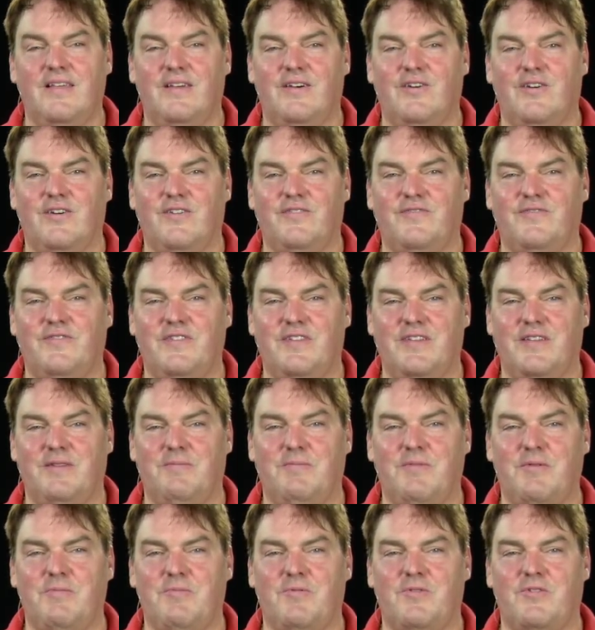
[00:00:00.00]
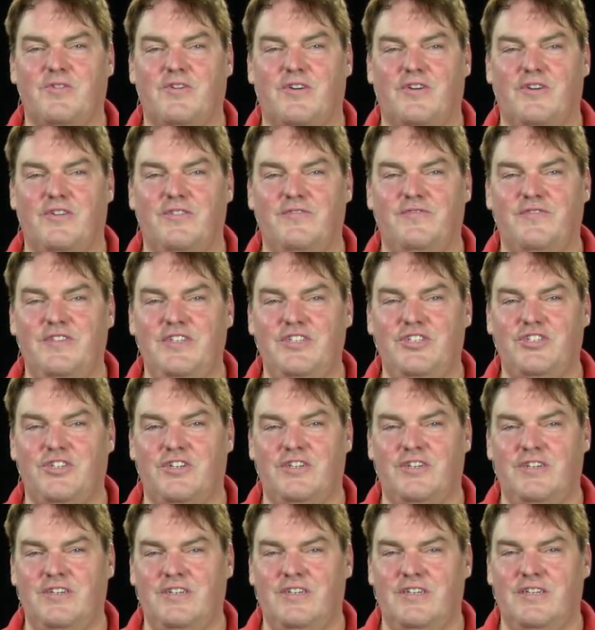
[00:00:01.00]
mimoCall
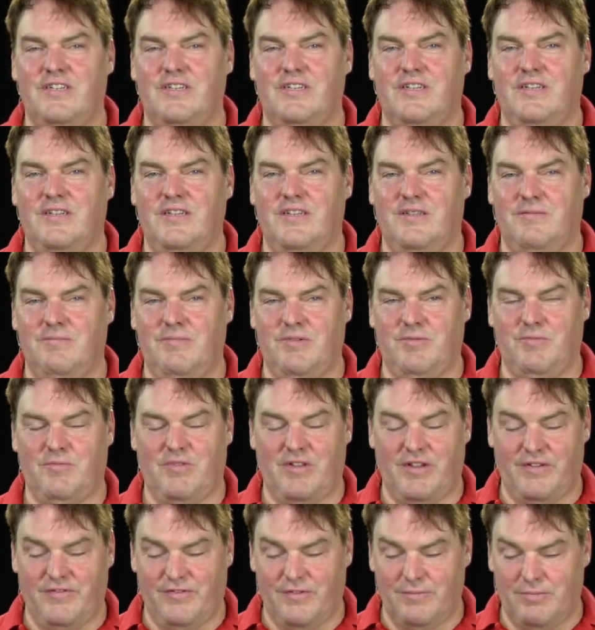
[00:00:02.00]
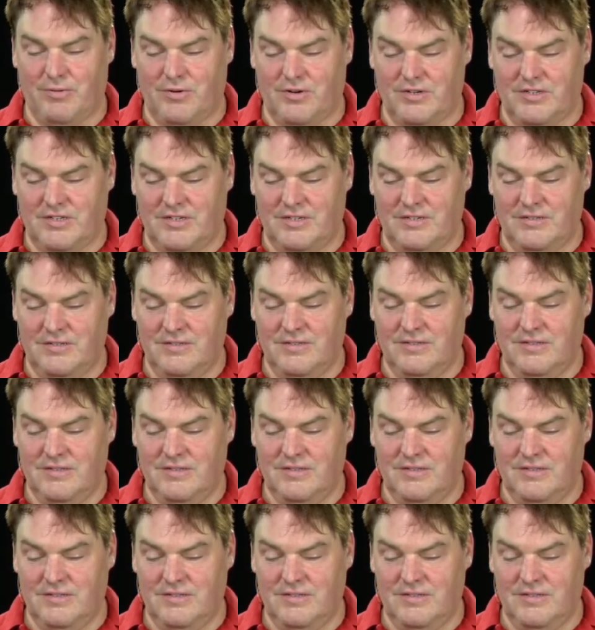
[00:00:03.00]
feature in mimoLive Reporter.